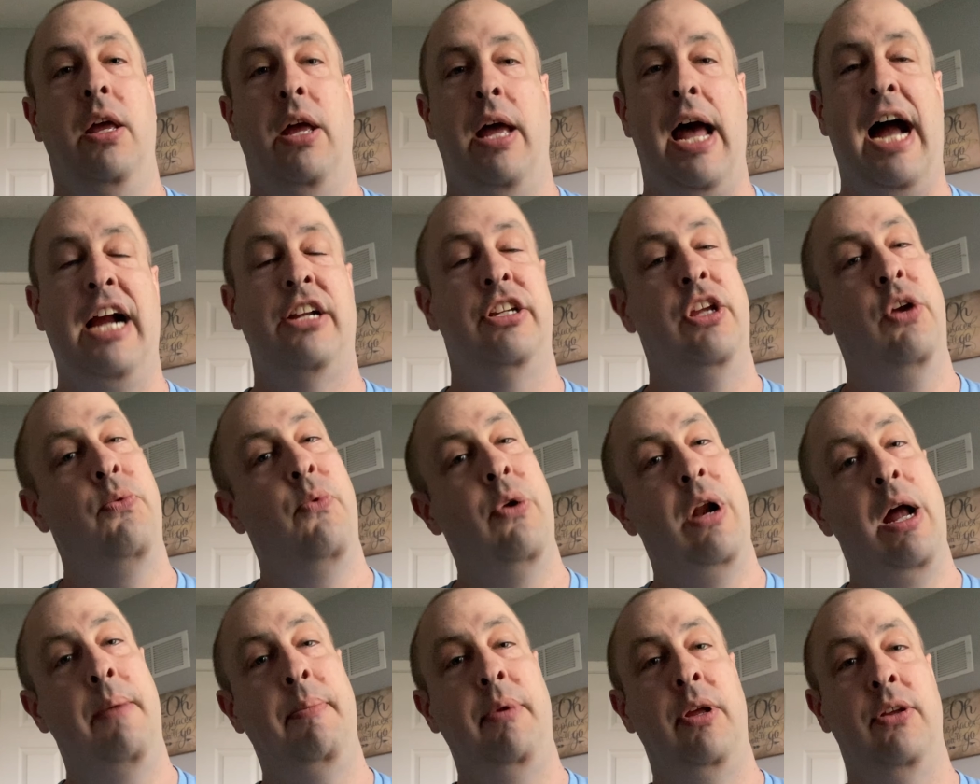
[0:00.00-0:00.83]
Actually,
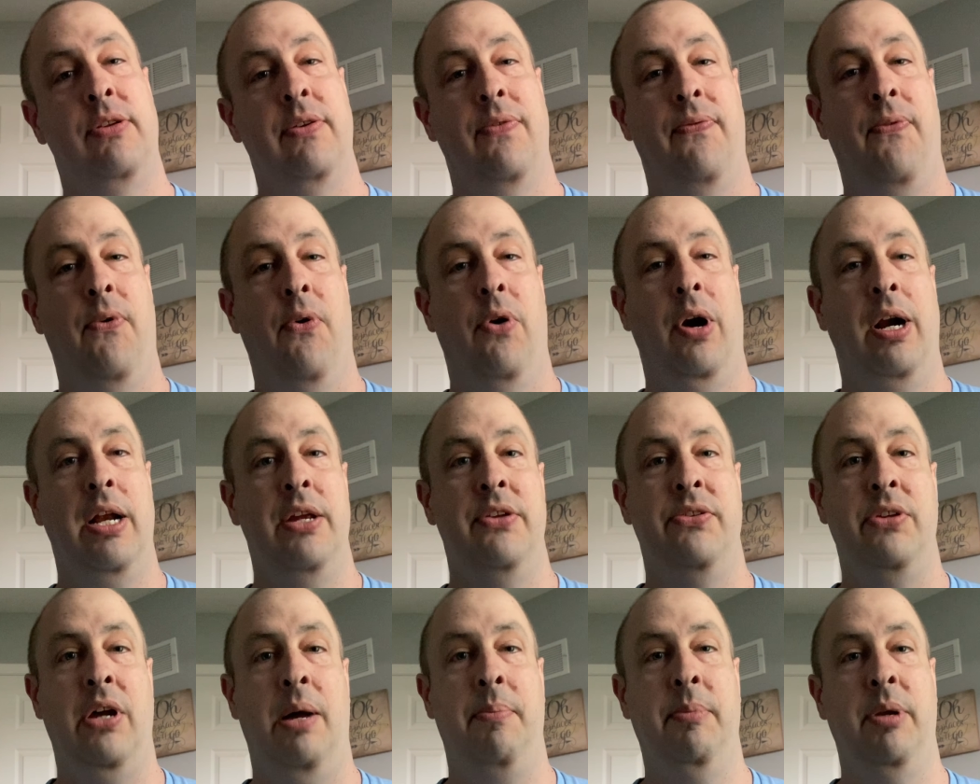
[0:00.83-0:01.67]
what I'm gonna use it for
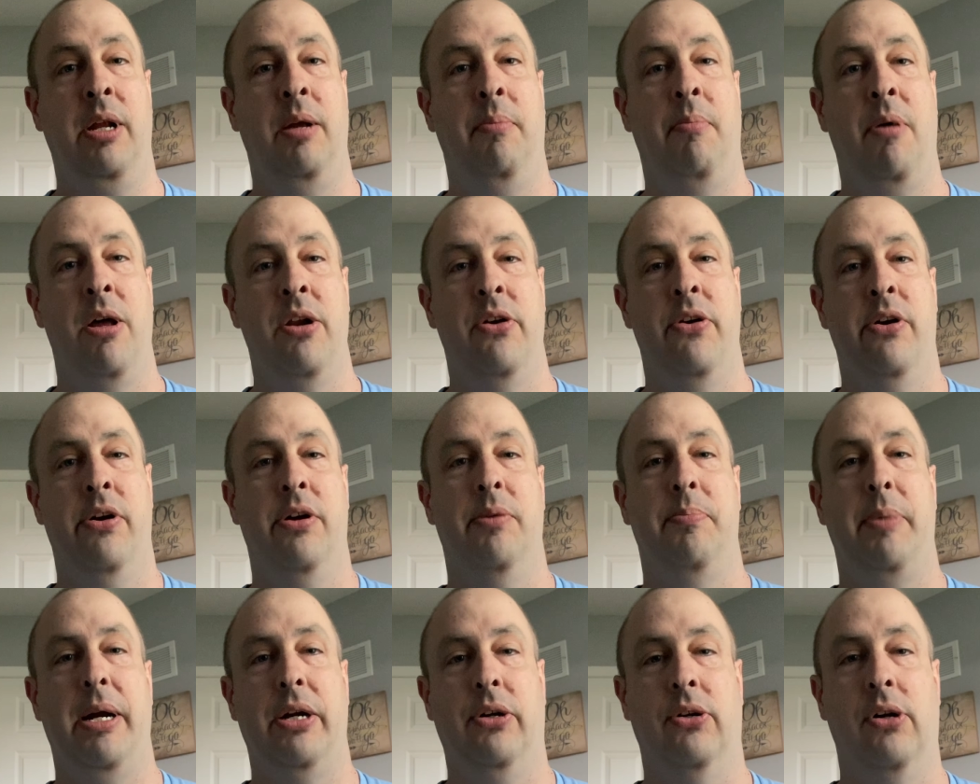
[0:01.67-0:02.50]
is I'm gonna
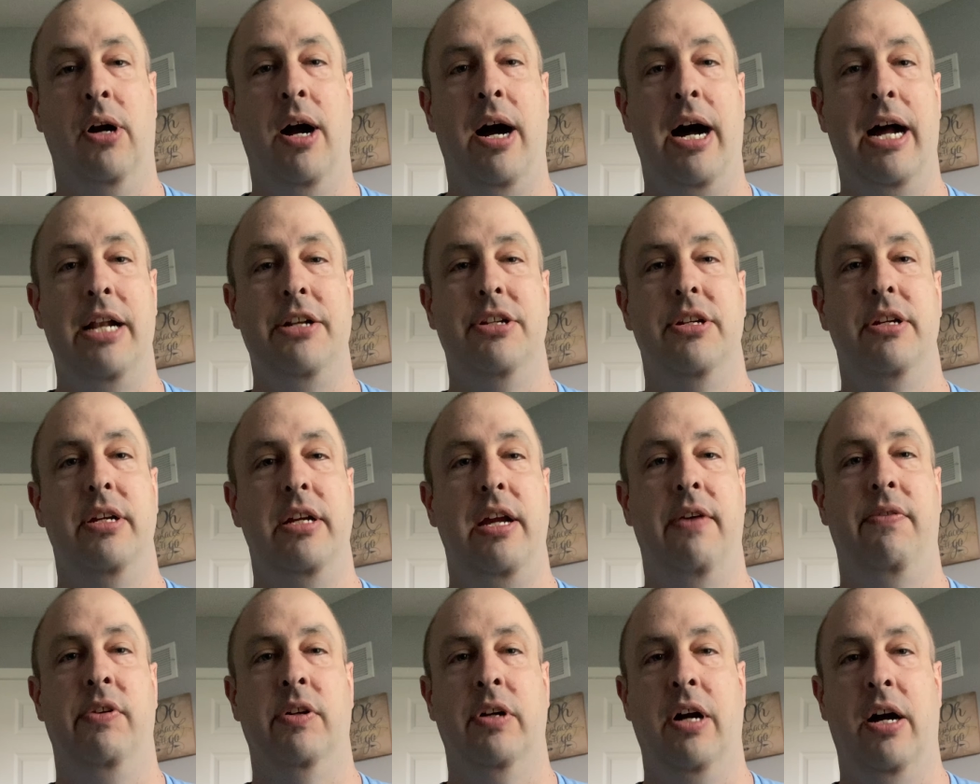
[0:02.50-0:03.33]
monitor my garage. You
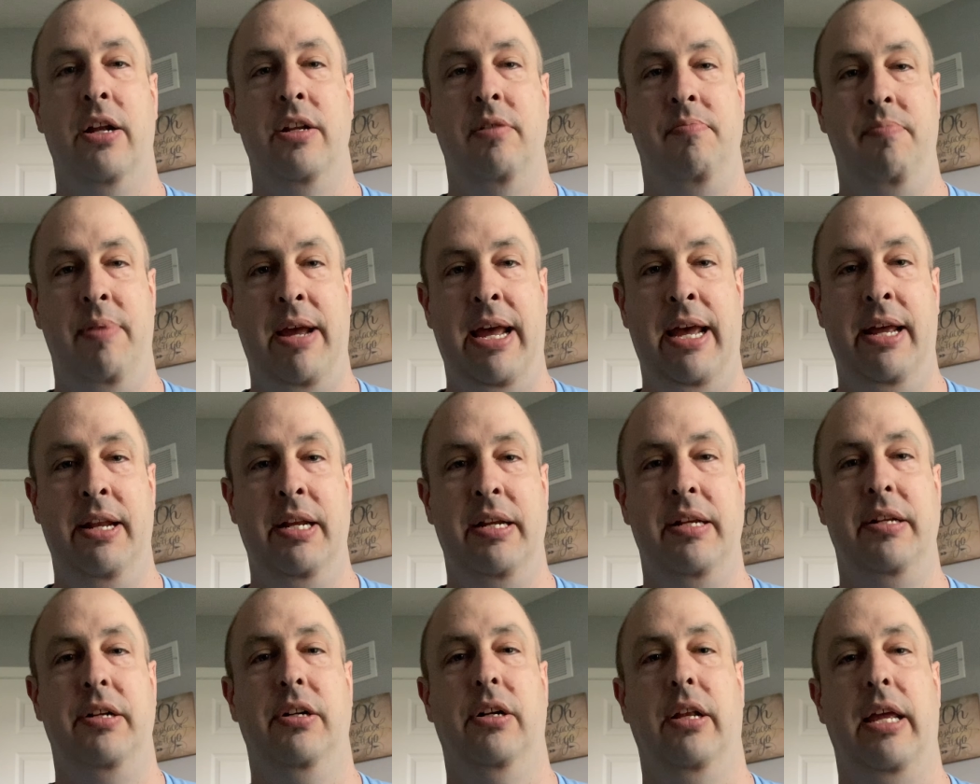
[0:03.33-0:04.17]
ever gone to bed
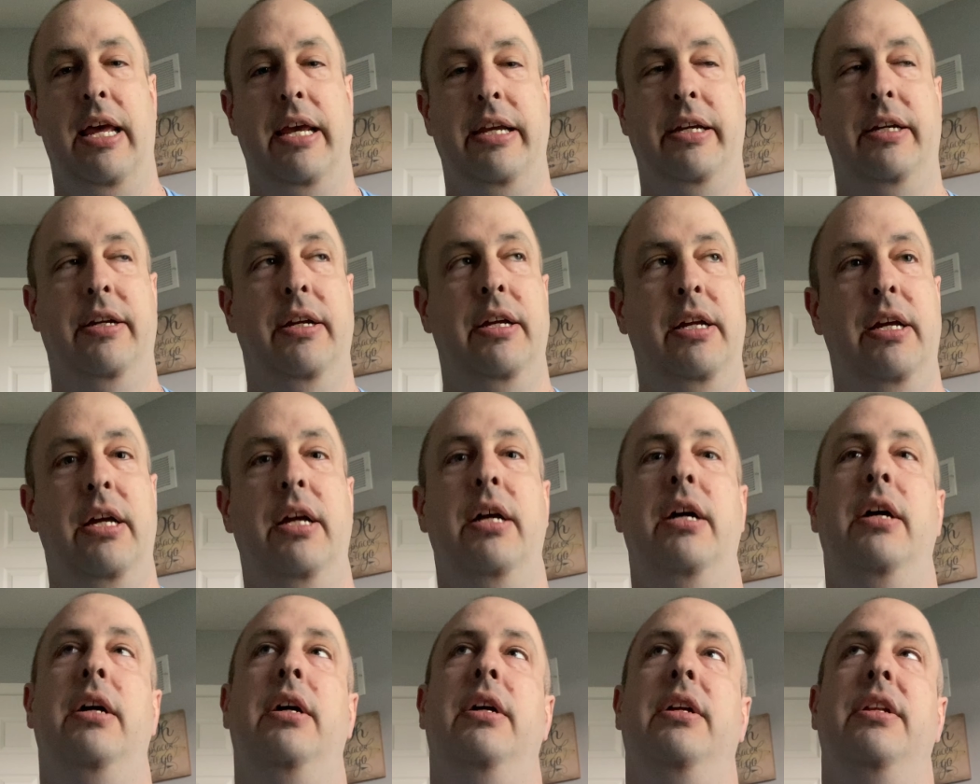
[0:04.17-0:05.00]
and you're like,
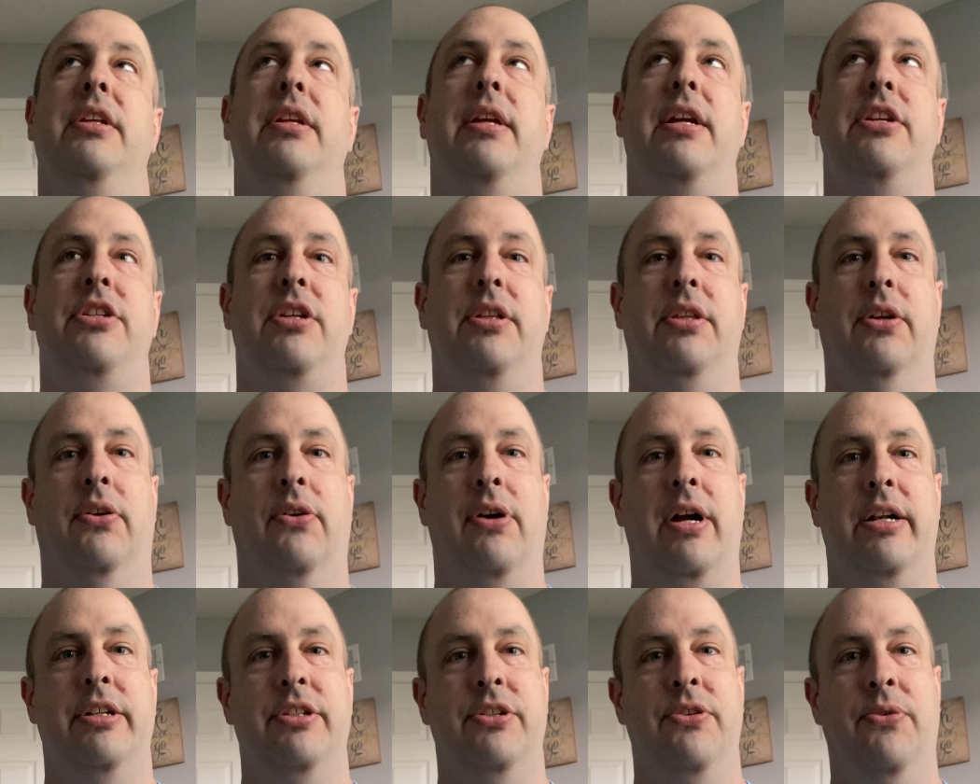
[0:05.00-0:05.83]
did I shut the
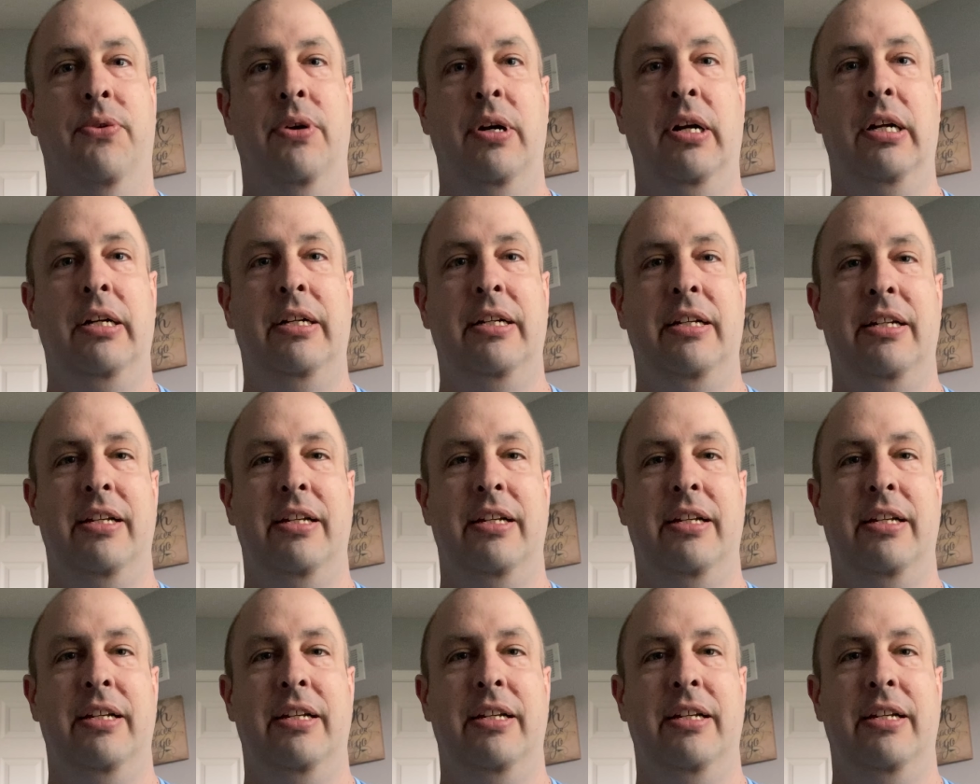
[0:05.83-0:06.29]
garage door?